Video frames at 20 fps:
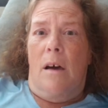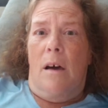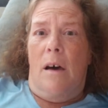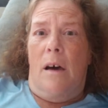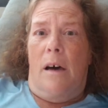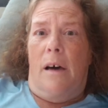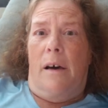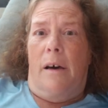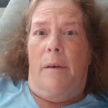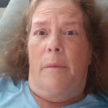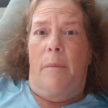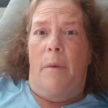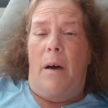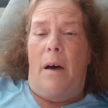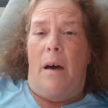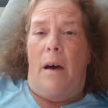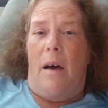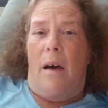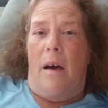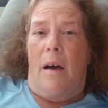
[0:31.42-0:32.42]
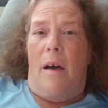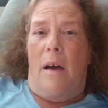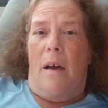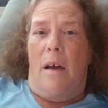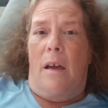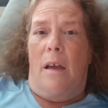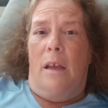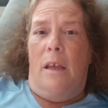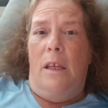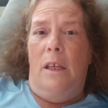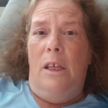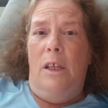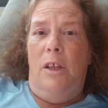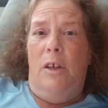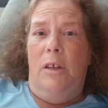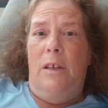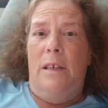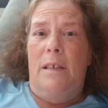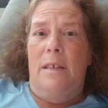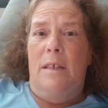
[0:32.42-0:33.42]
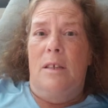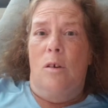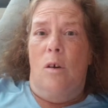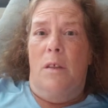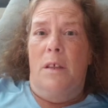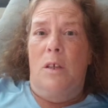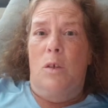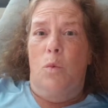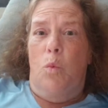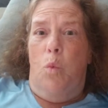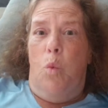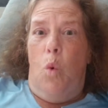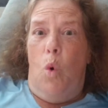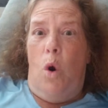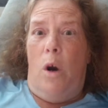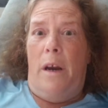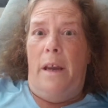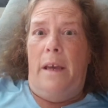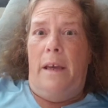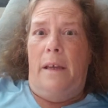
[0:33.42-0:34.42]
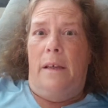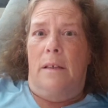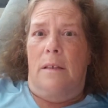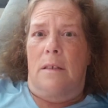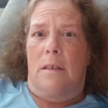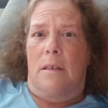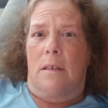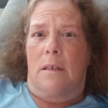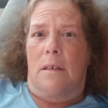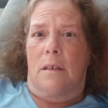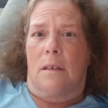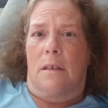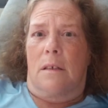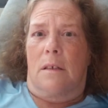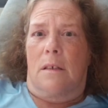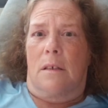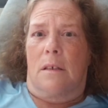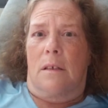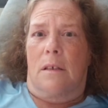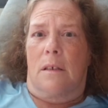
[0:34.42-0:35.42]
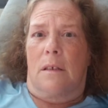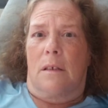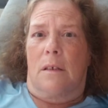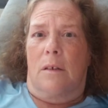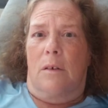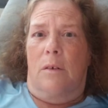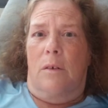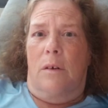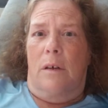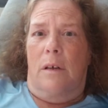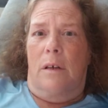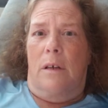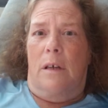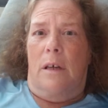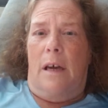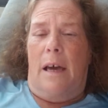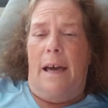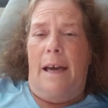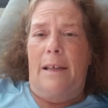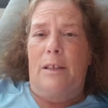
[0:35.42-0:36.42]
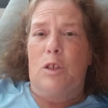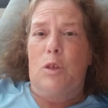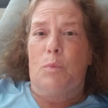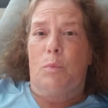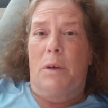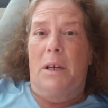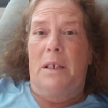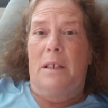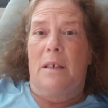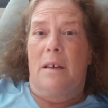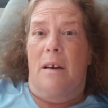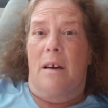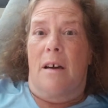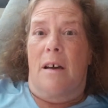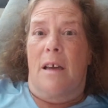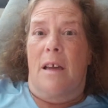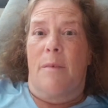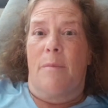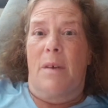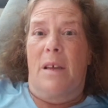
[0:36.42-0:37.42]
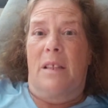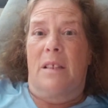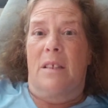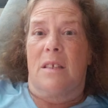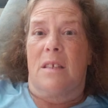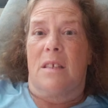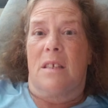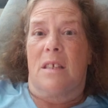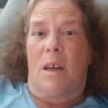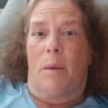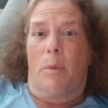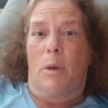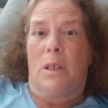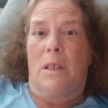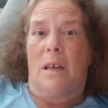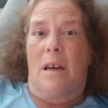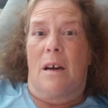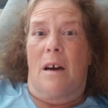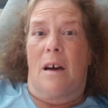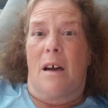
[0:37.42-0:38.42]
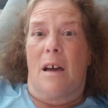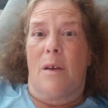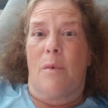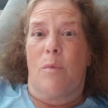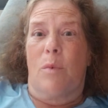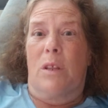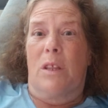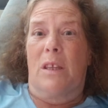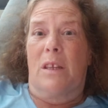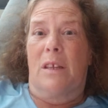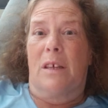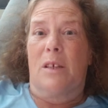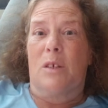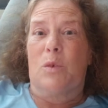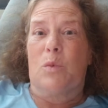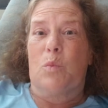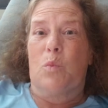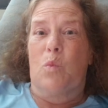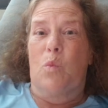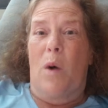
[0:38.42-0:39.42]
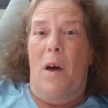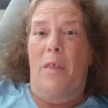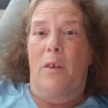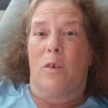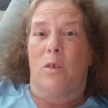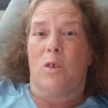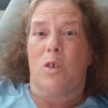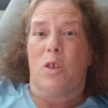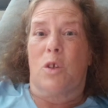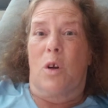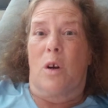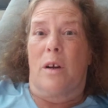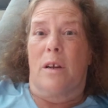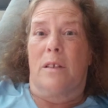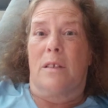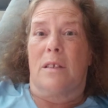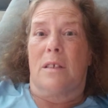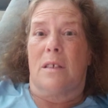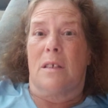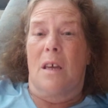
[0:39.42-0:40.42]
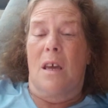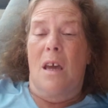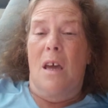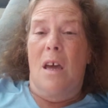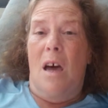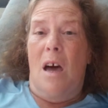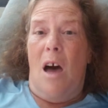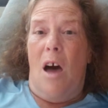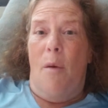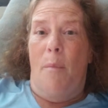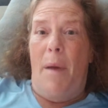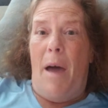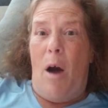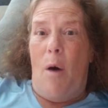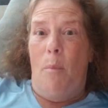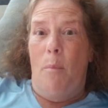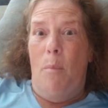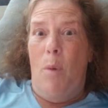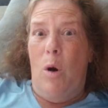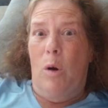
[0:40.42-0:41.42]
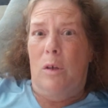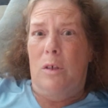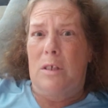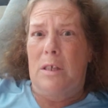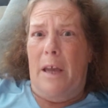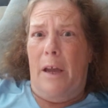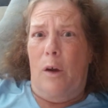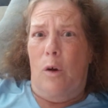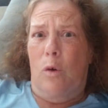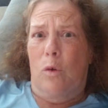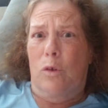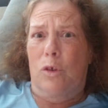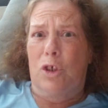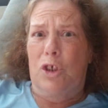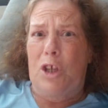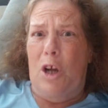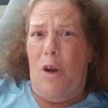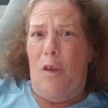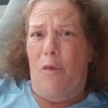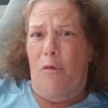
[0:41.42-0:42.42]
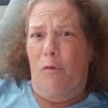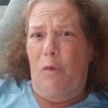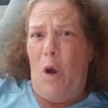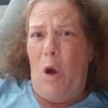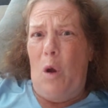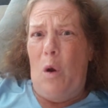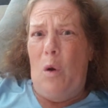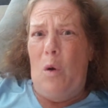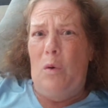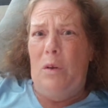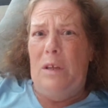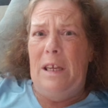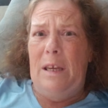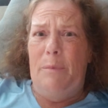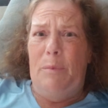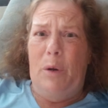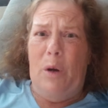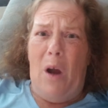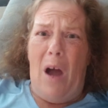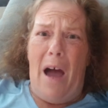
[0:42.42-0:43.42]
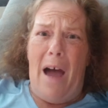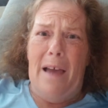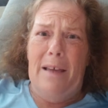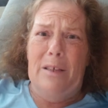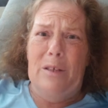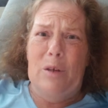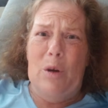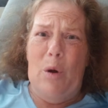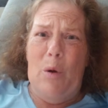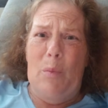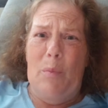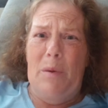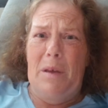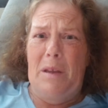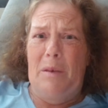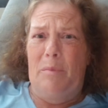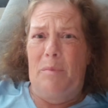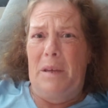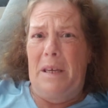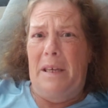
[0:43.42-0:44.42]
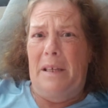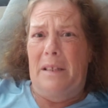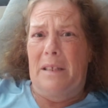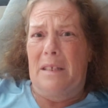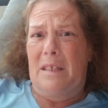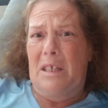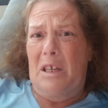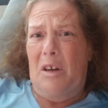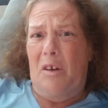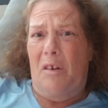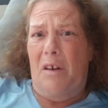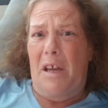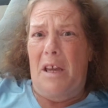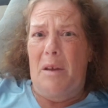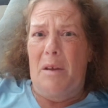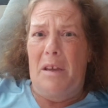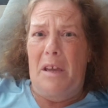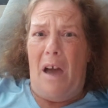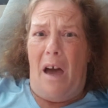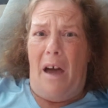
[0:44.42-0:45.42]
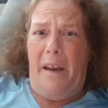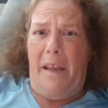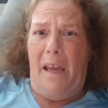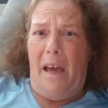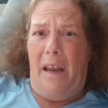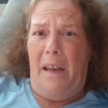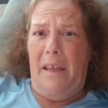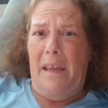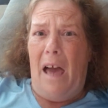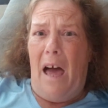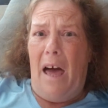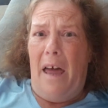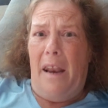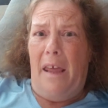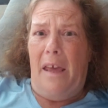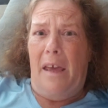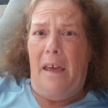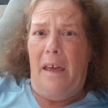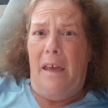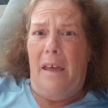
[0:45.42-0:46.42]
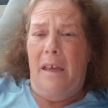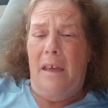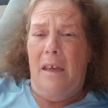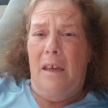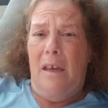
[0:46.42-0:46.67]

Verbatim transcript: um, you know, you see all these warnings at springtime and summertime when the nice weather starts about motorcycles, share the road, keep your eyes open, be considerate, yada, yada, yada.